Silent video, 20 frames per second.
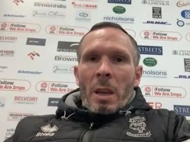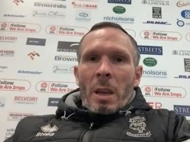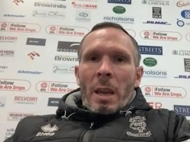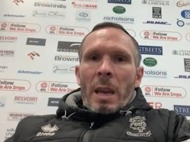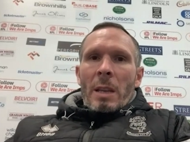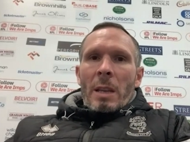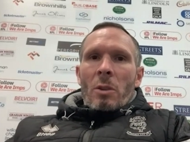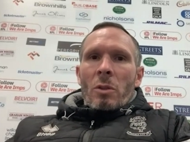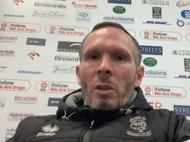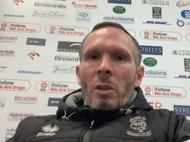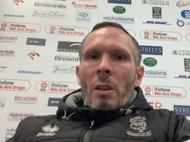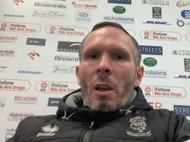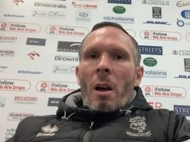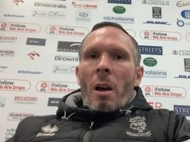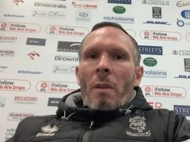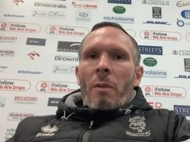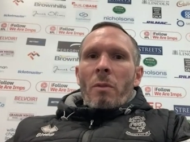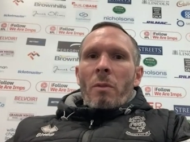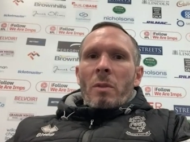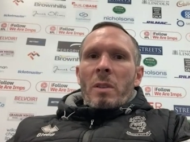he does a
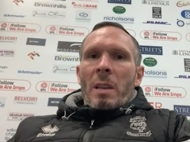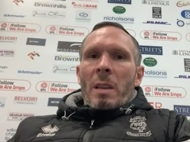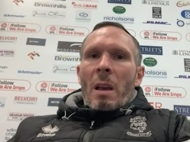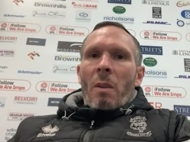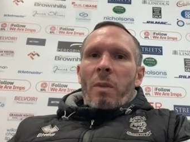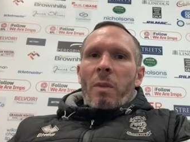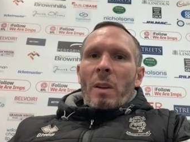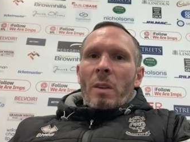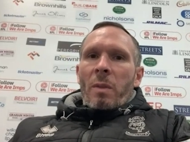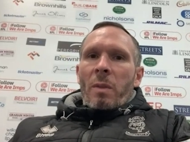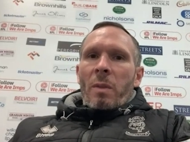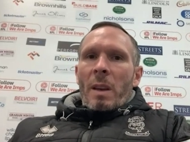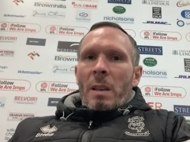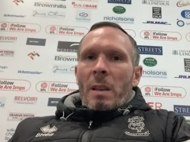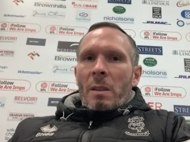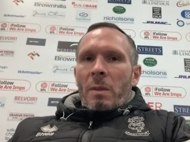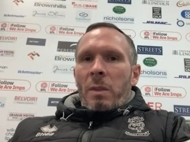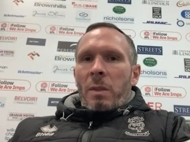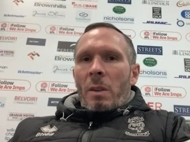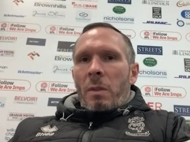lot of unselfish
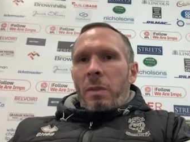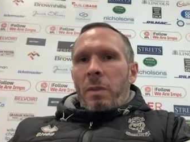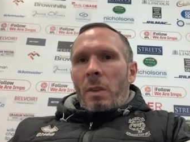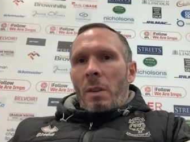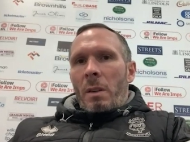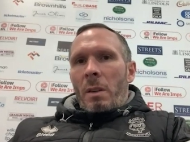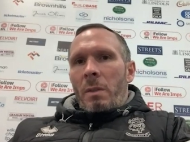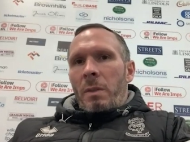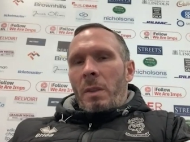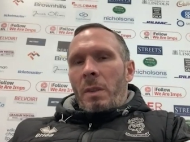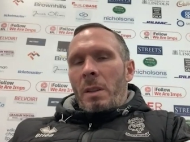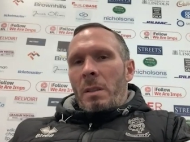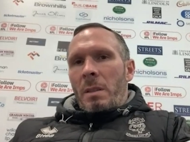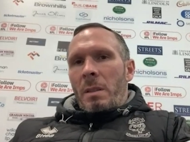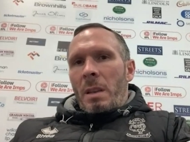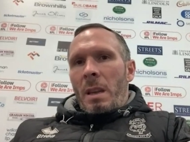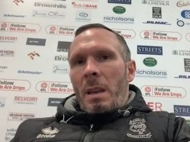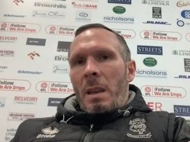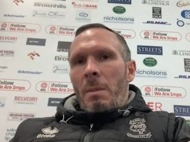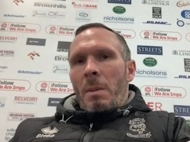things for the for, for the
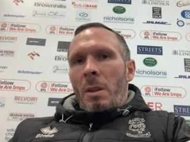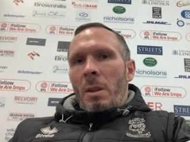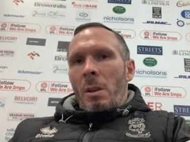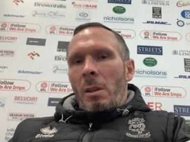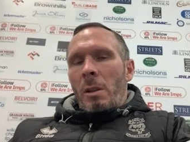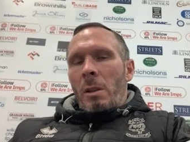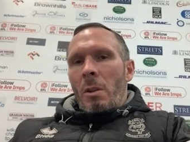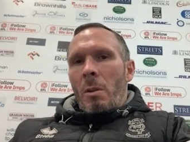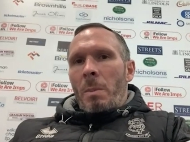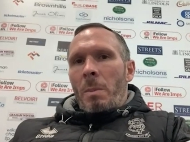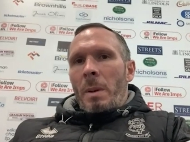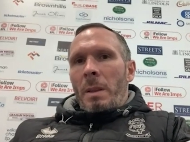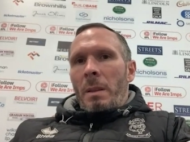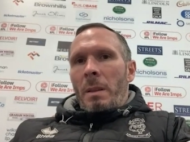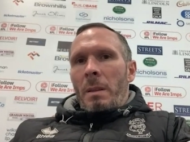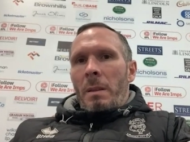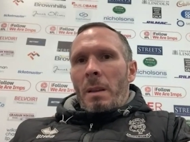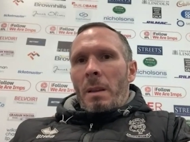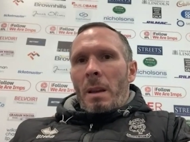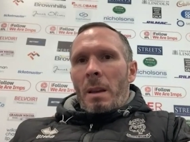team and the club,
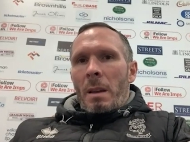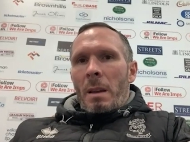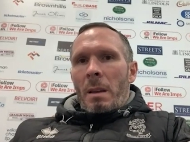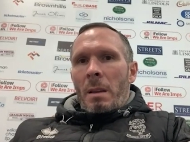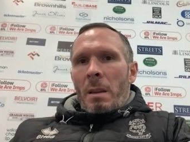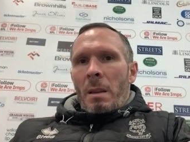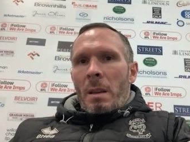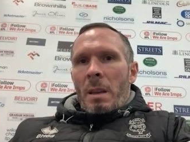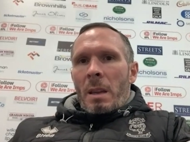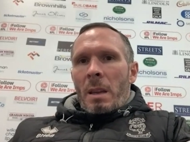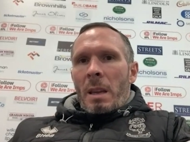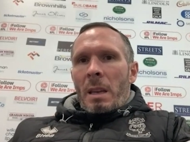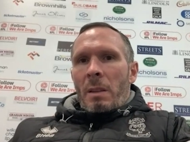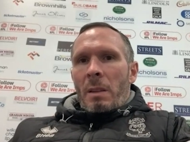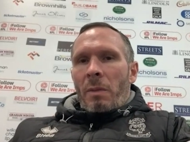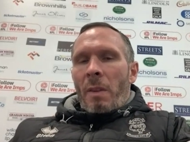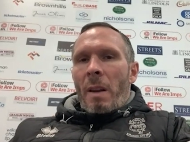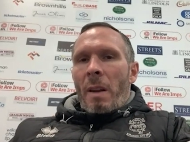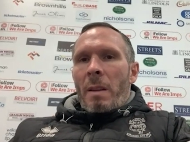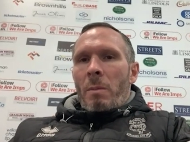and uh,
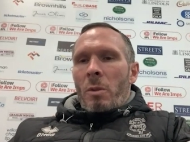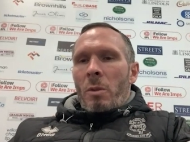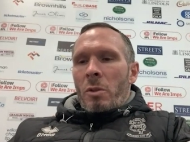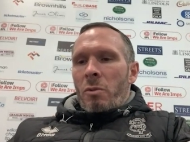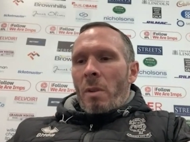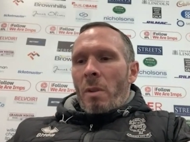it's very much